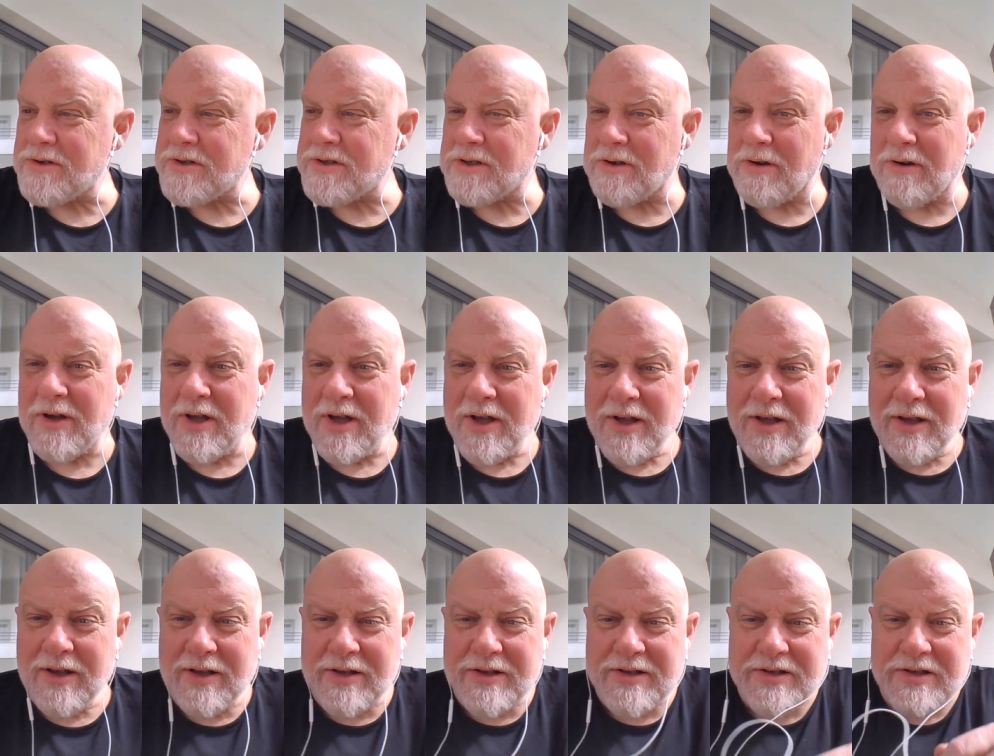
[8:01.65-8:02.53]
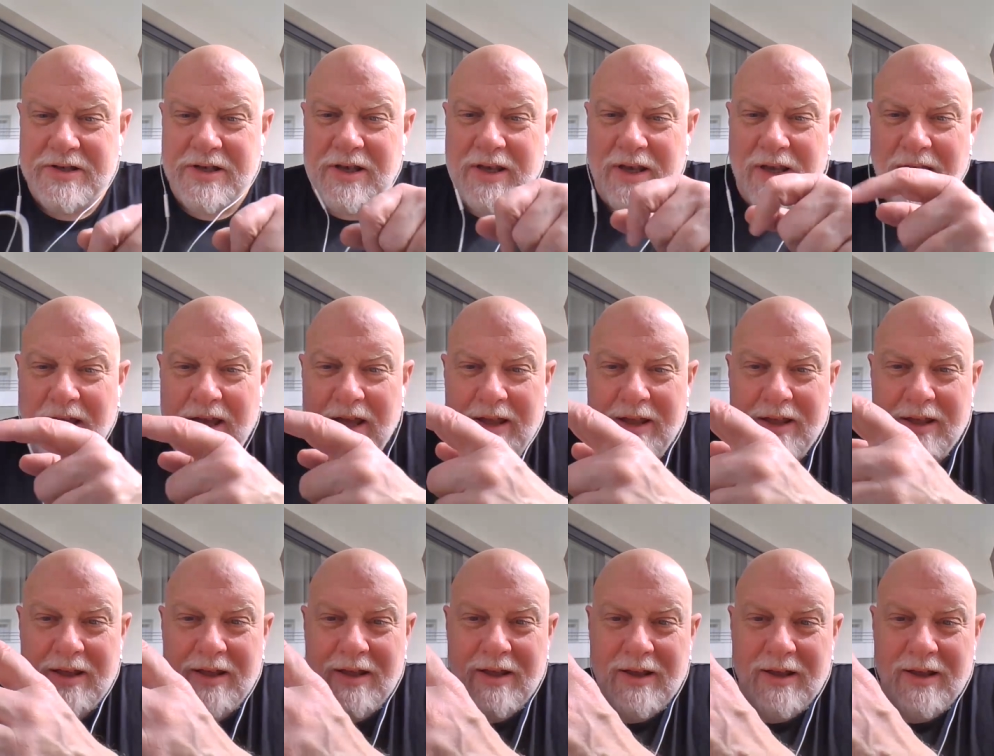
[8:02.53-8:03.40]
so you can see I
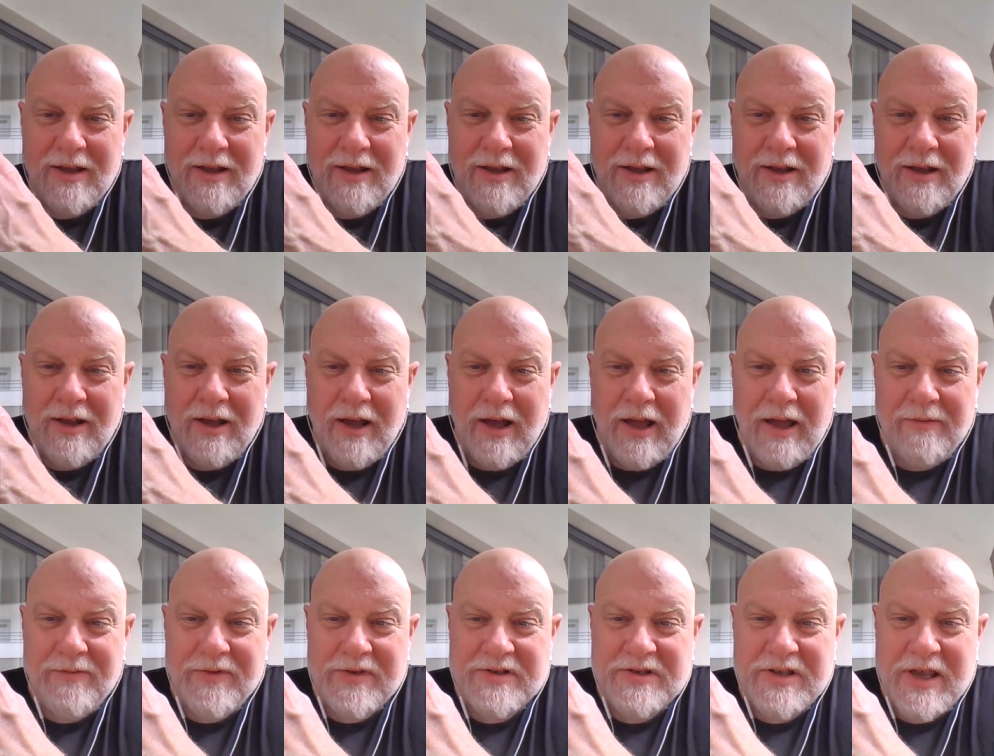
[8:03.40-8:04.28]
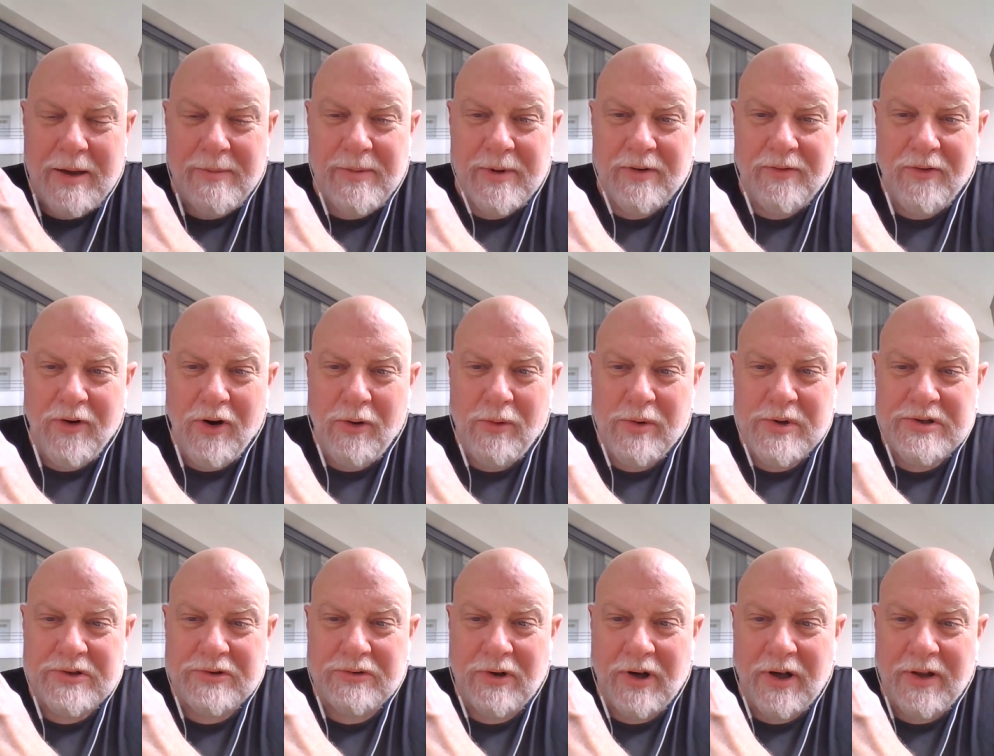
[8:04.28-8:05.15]
have this habit of
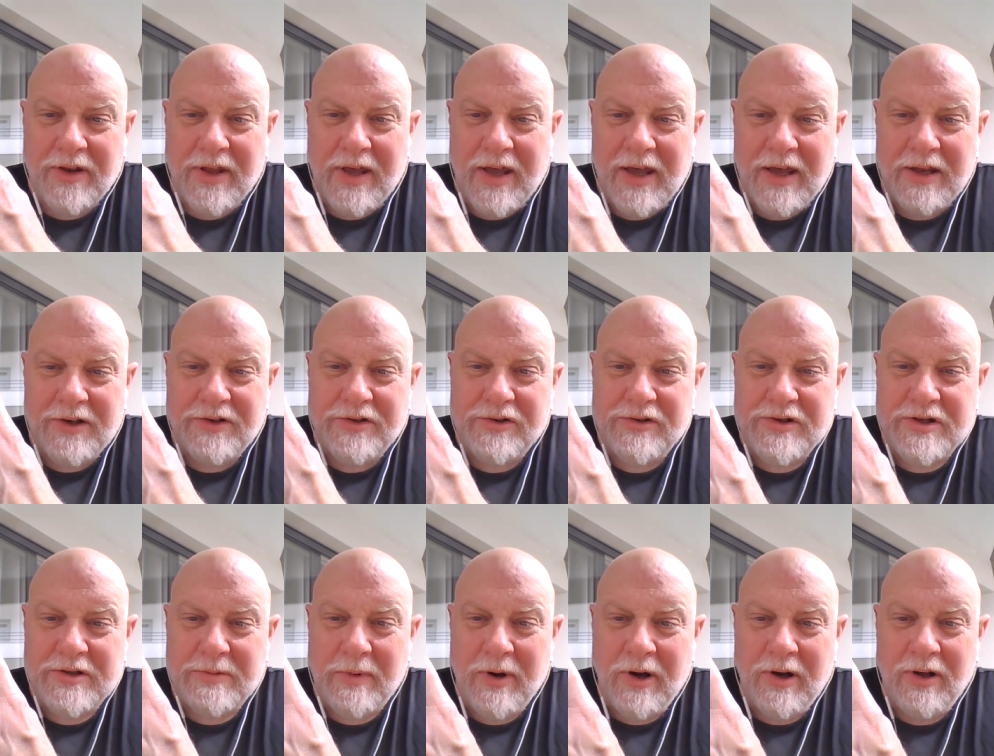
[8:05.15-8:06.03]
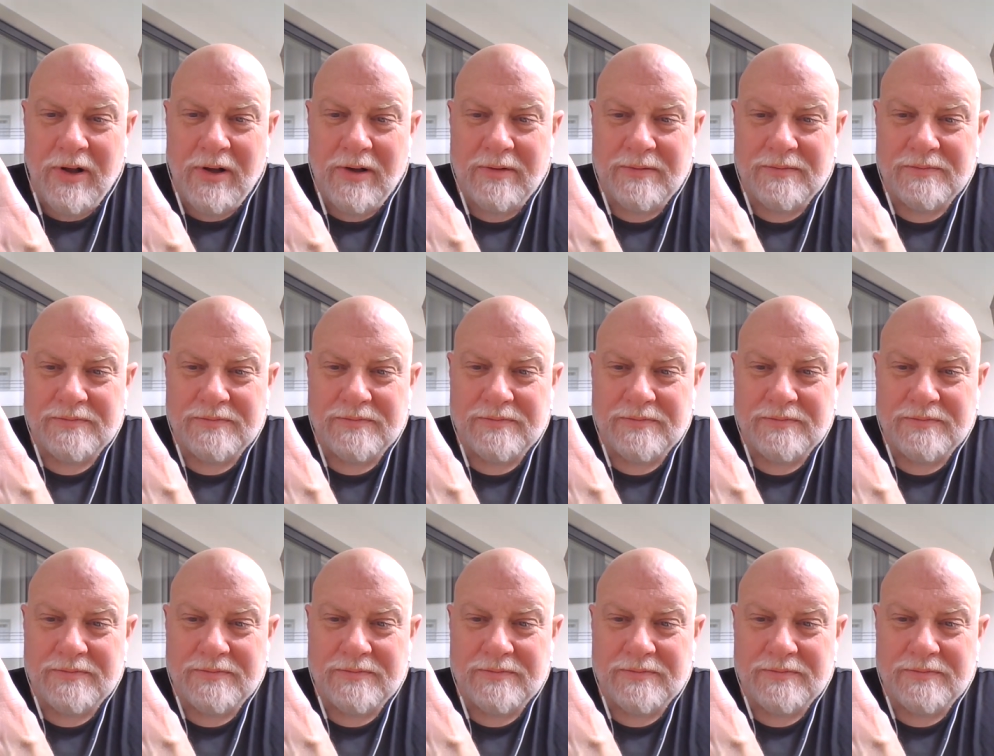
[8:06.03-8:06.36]
always drawing the head too small.